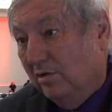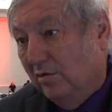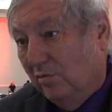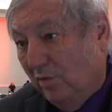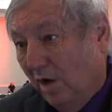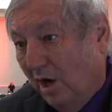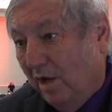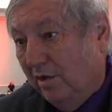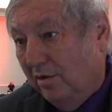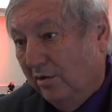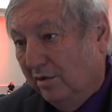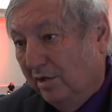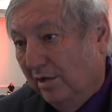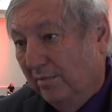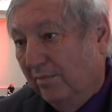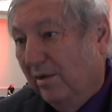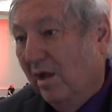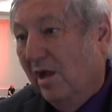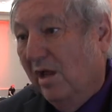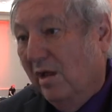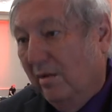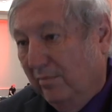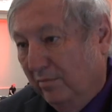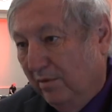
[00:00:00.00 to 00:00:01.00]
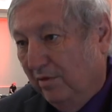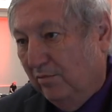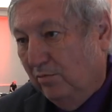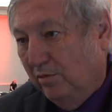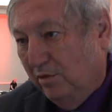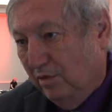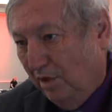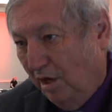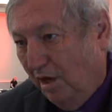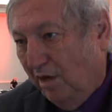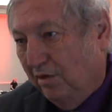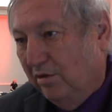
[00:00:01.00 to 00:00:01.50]
to honor them, but
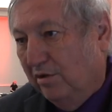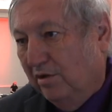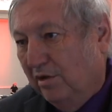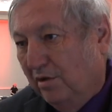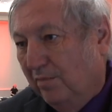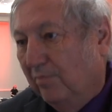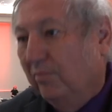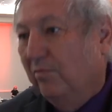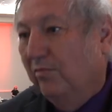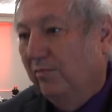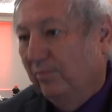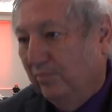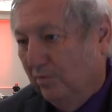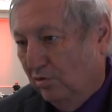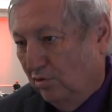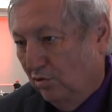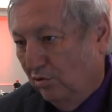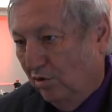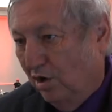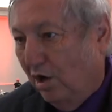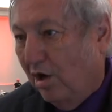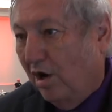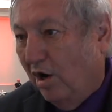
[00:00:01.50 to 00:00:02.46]
we'll honor them through our